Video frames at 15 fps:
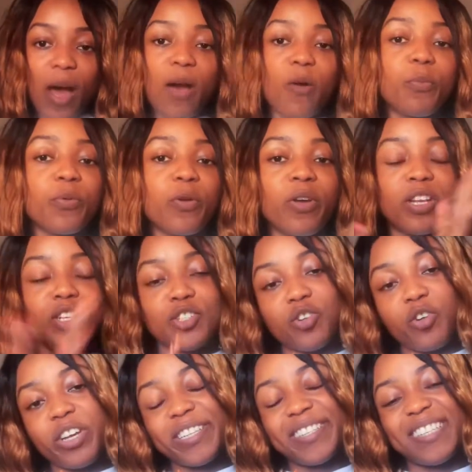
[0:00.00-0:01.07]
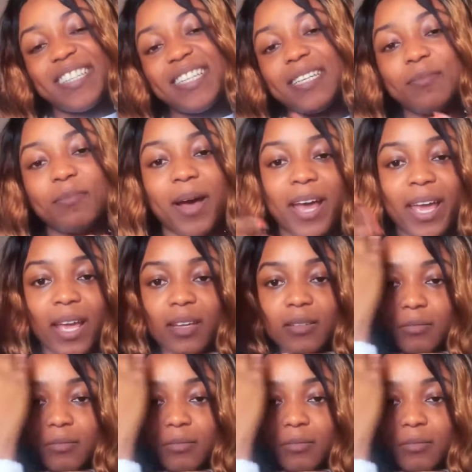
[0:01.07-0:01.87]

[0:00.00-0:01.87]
I hope you enjoyed seeing my